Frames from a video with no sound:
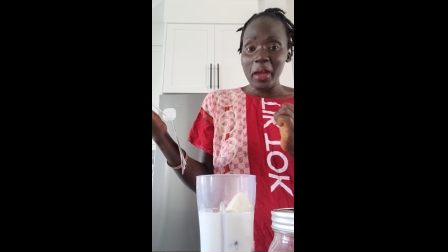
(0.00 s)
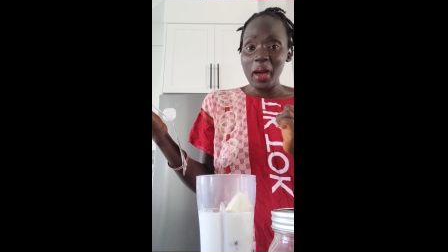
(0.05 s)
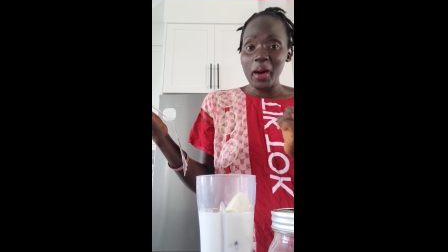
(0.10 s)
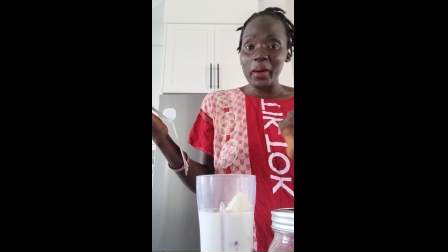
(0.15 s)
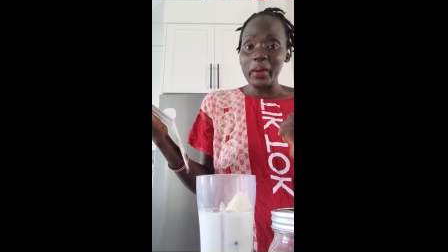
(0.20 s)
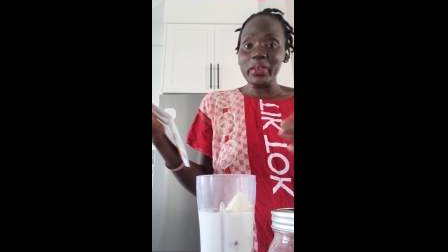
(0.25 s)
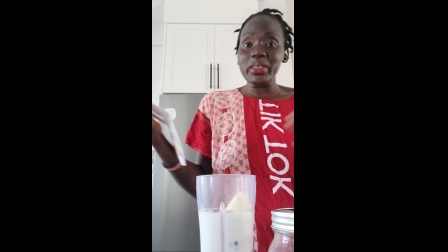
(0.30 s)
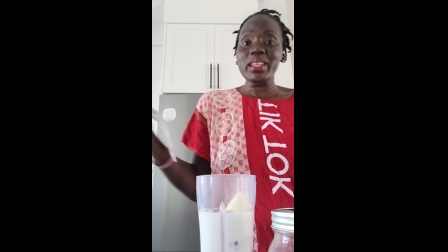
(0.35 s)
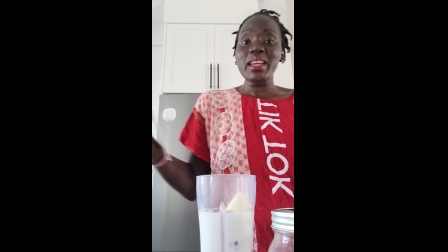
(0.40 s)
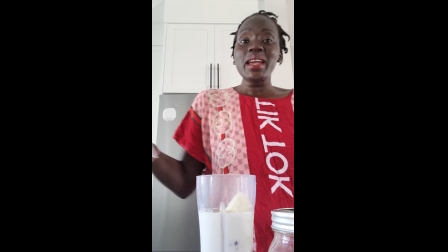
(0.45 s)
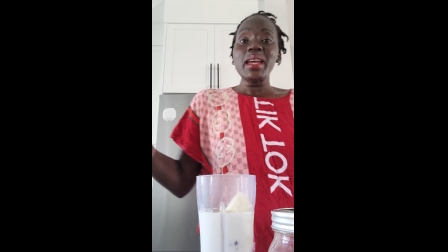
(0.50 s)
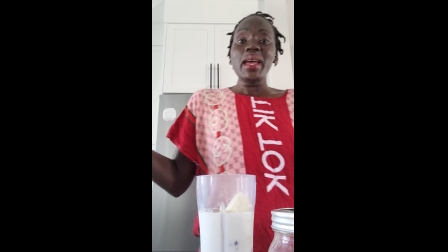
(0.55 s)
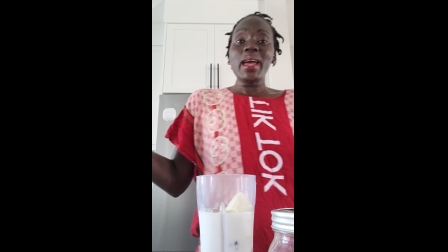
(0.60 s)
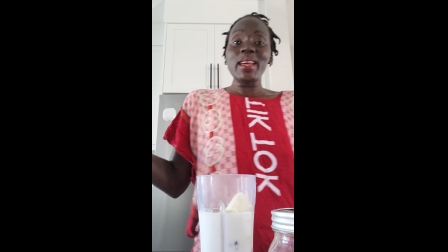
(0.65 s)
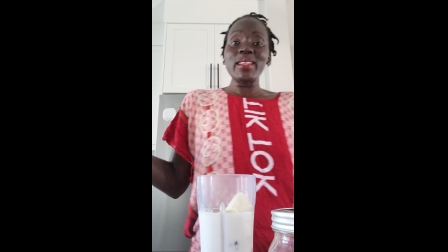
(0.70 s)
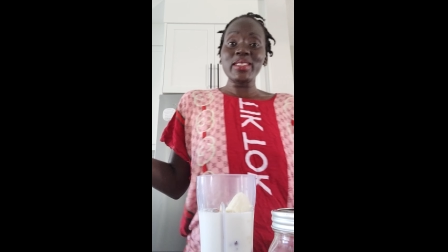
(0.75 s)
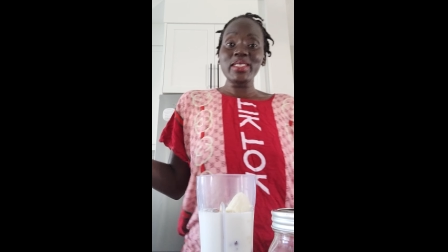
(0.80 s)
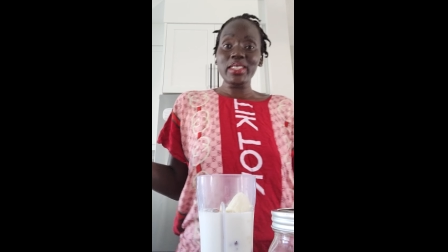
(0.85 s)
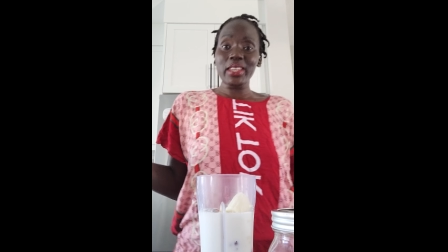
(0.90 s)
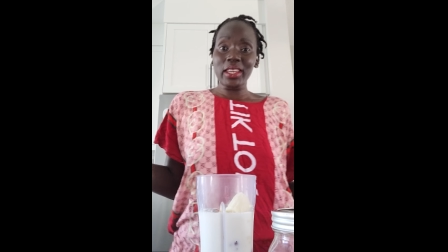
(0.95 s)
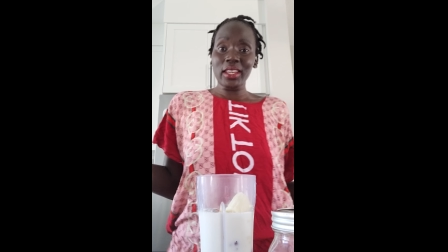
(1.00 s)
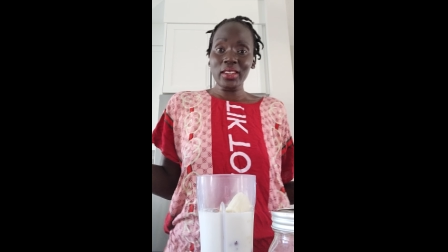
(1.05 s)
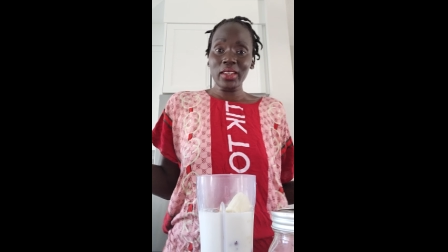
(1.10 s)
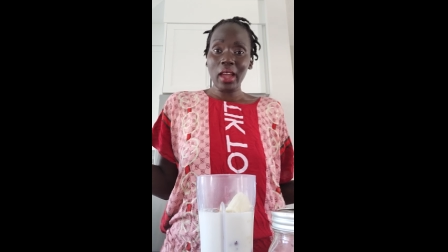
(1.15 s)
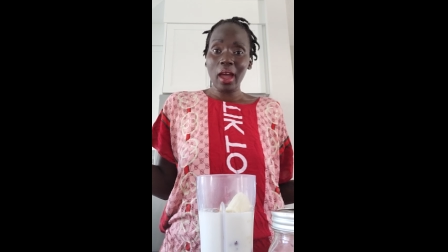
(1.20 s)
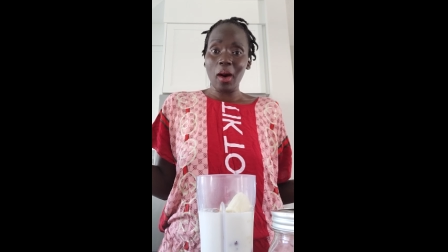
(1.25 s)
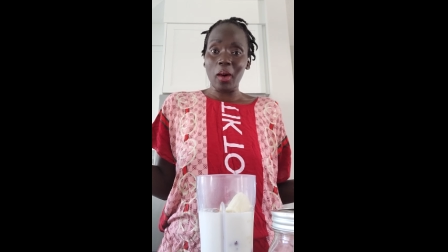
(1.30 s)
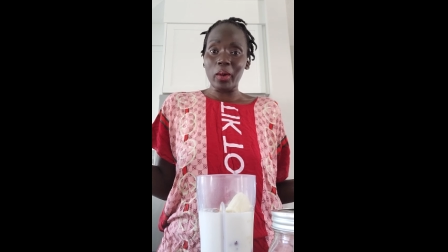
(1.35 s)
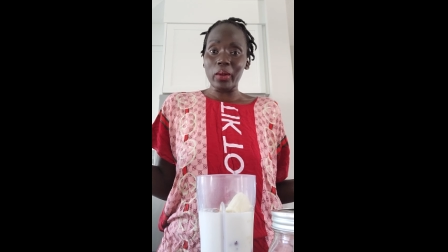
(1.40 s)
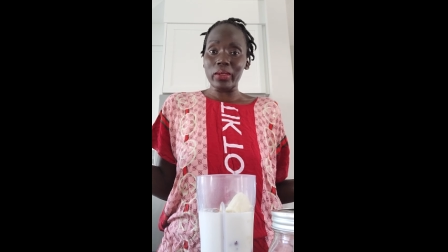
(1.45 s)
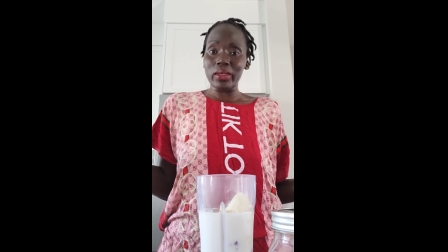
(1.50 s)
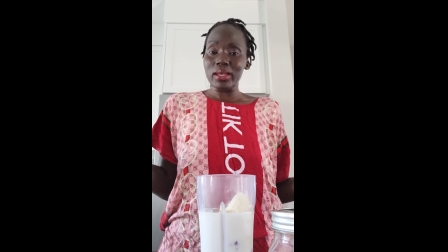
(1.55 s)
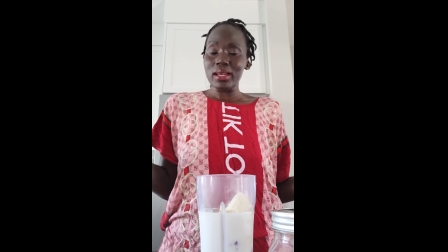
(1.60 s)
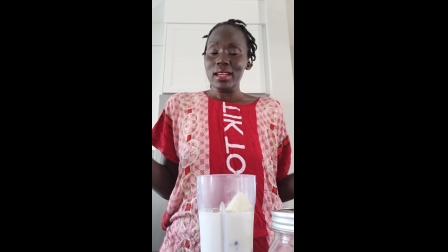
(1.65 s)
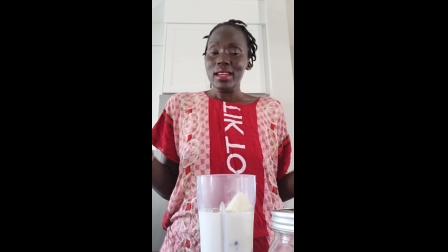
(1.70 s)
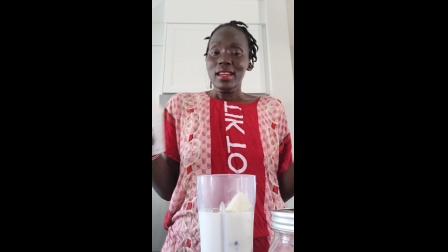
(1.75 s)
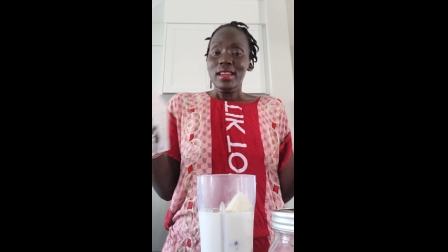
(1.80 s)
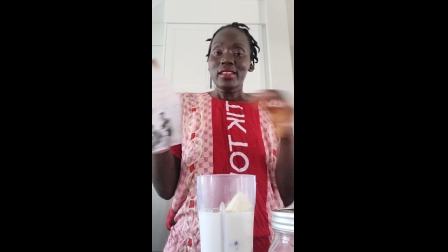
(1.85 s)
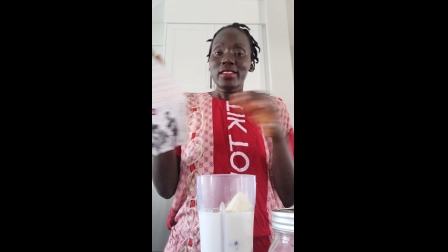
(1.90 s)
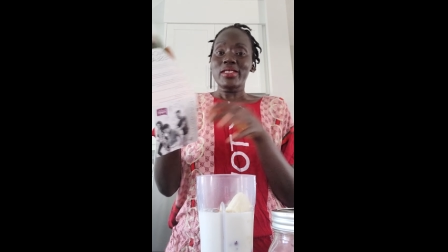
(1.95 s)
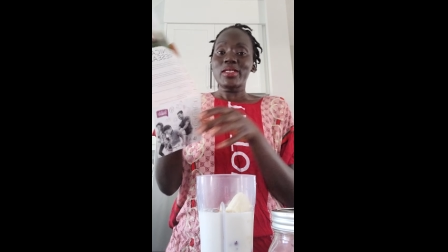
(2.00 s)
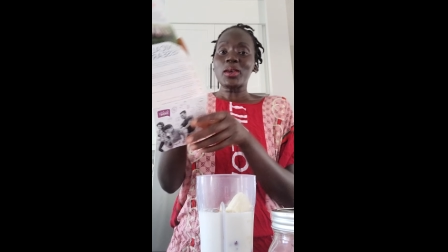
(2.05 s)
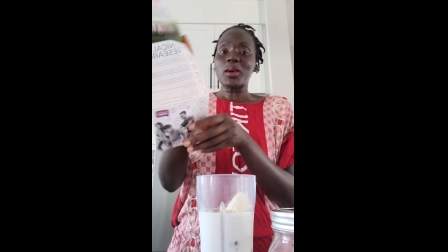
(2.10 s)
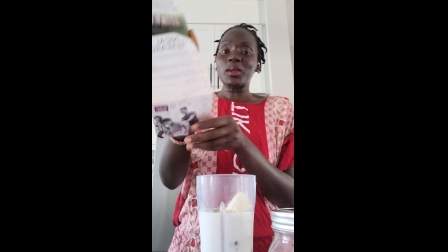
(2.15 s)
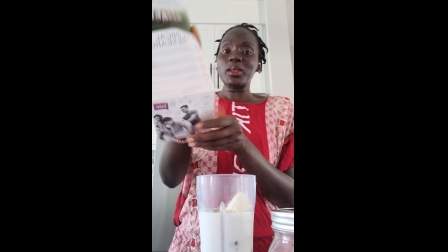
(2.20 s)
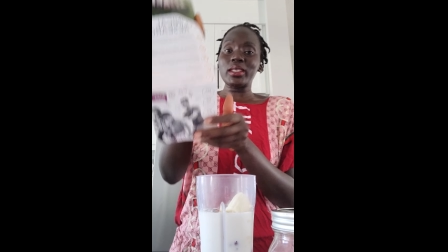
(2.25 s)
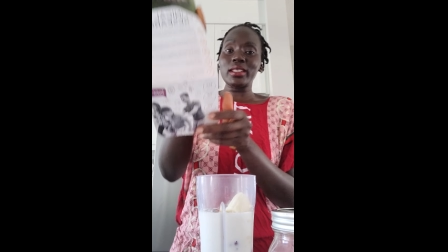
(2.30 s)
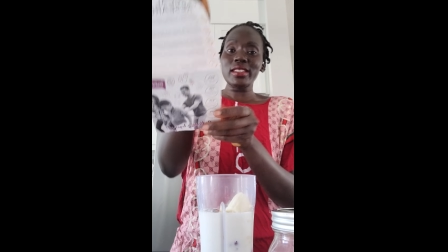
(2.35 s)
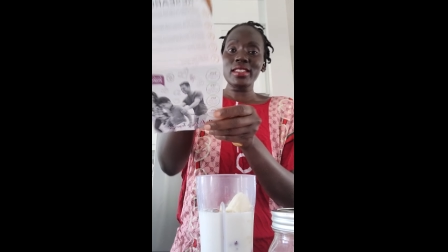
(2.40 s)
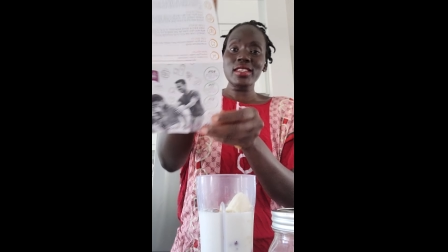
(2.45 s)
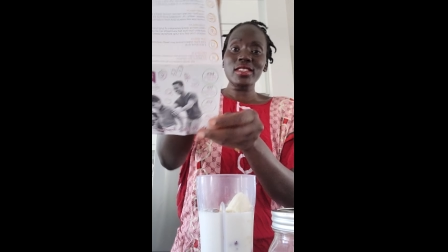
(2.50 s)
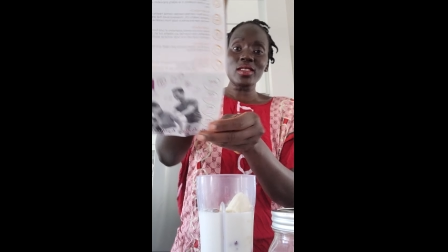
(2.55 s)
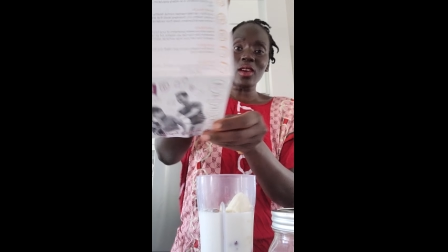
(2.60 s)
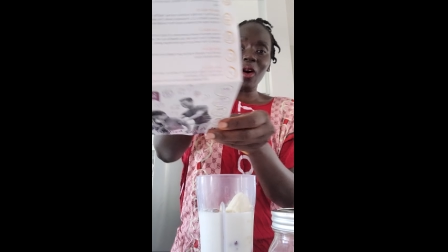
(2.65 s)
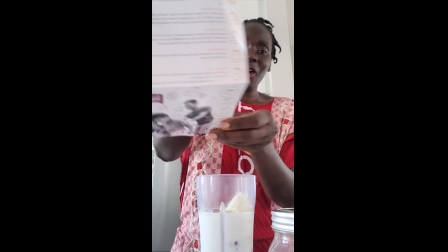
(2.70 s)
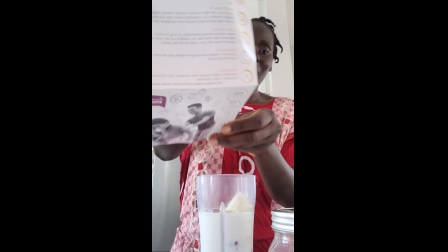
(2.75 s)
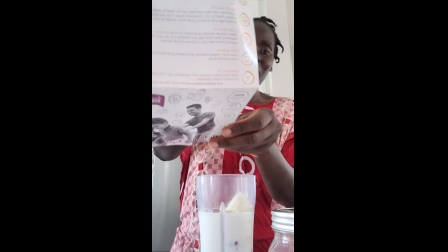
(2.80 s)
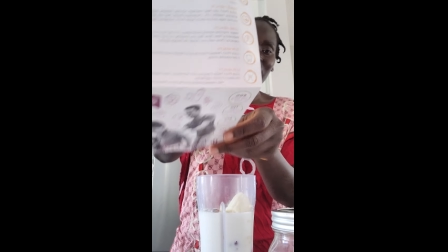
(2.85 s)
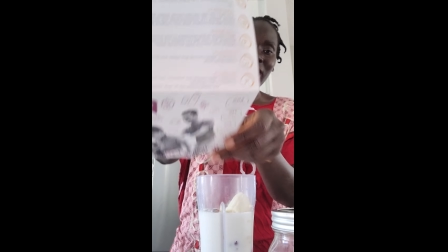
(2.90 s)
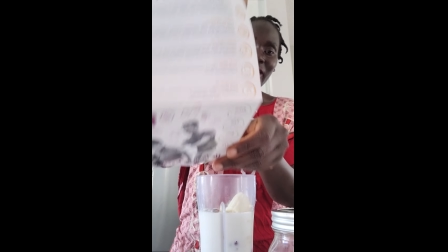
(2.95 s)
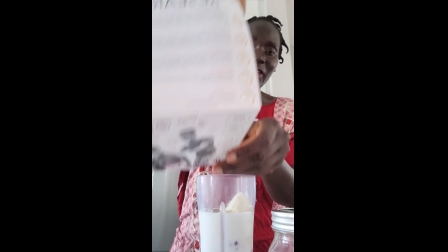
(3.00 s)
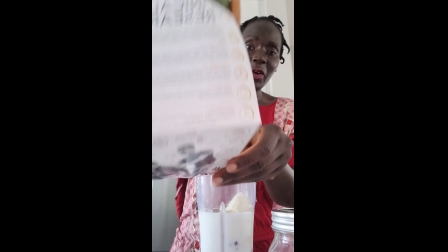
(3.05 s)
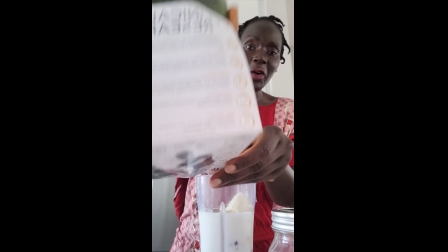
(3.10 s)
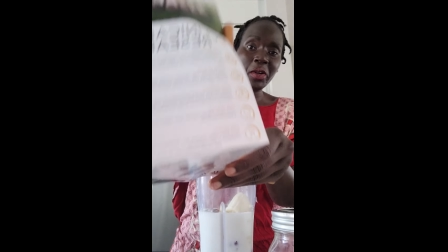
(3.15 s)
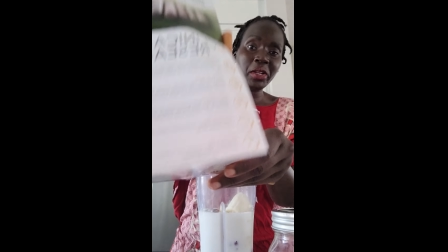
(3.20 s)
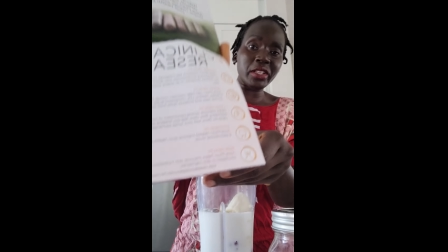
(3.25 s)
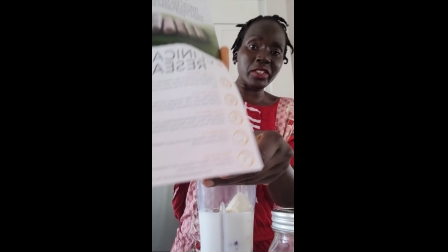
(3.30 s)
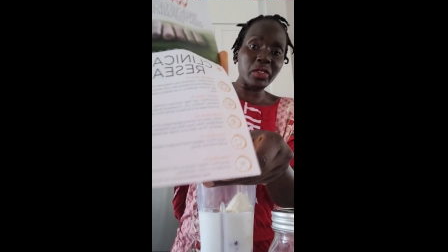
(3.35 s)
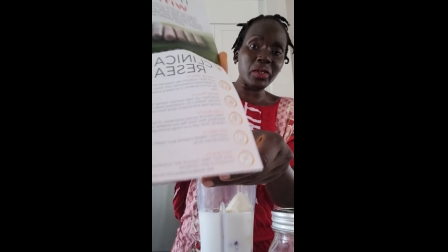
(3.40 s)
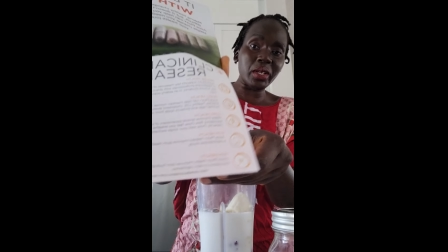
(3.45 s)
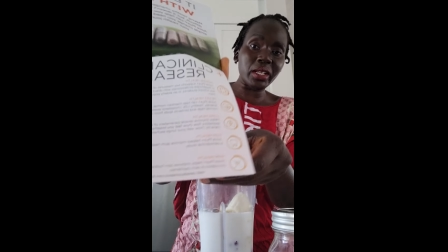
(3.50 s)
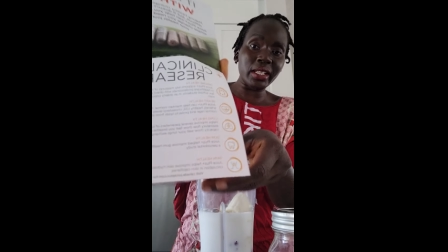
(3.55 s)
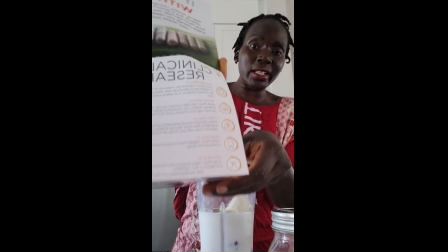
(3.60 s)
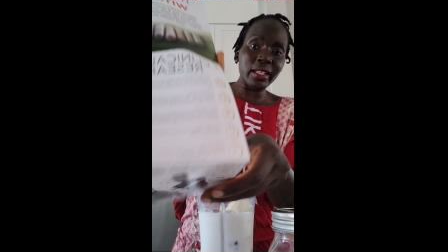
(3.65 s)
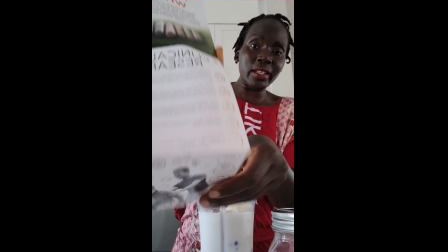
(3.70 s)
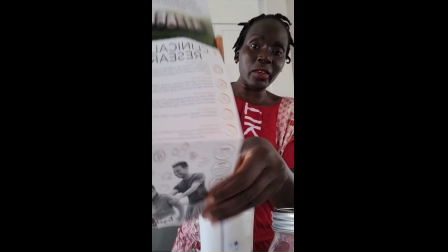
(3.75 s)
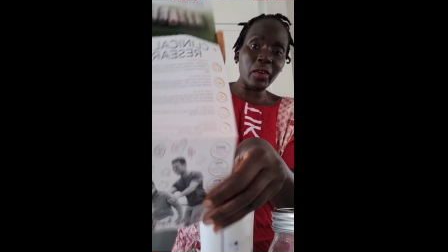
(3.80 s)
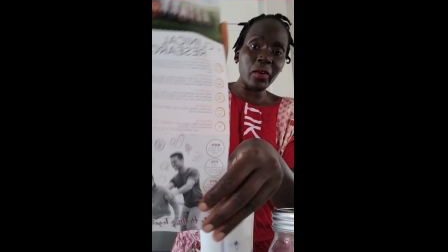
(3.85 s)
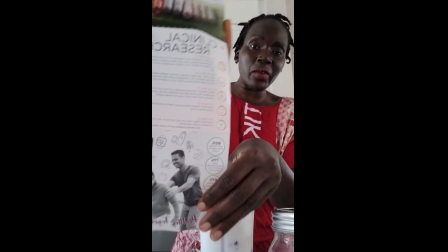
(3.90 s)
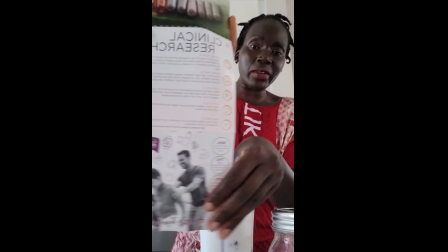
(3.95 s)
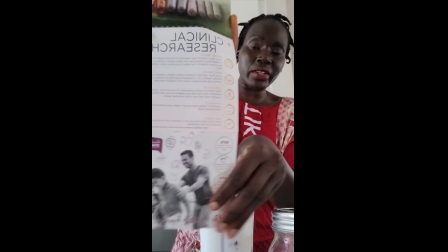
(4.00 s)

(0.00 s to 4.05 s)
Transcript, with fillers: health, and skin health. So this is all according to clinical